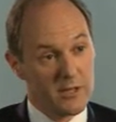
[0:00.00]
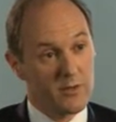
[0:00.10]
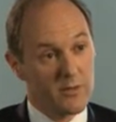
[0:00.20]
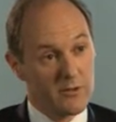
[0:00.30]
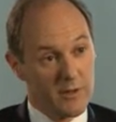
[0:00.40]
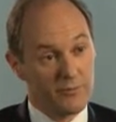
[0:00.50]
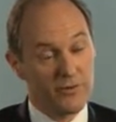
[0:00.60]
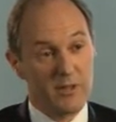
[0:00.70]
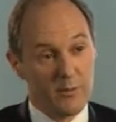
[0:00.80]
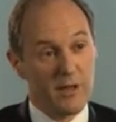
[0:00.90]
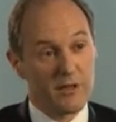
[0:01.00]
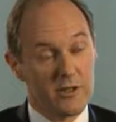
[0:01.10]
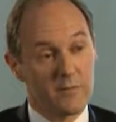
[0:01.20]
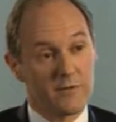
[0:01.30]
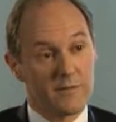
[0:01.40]
So we're doing pretty well
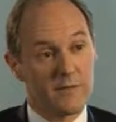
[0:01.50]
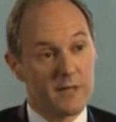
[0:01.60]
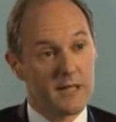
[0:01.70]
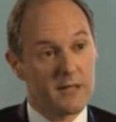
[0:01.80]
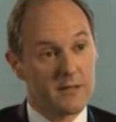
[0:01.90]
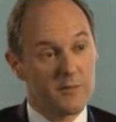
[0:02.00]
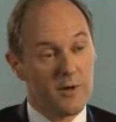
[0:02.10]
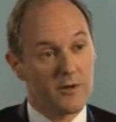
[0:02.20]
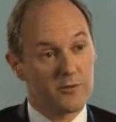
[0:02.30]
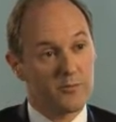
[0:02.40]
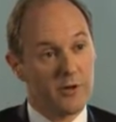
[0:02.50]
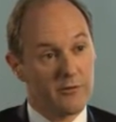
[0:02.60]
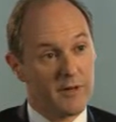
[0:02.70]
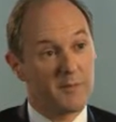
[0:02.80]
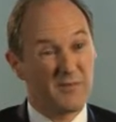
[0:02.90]
terms of the disposal programme.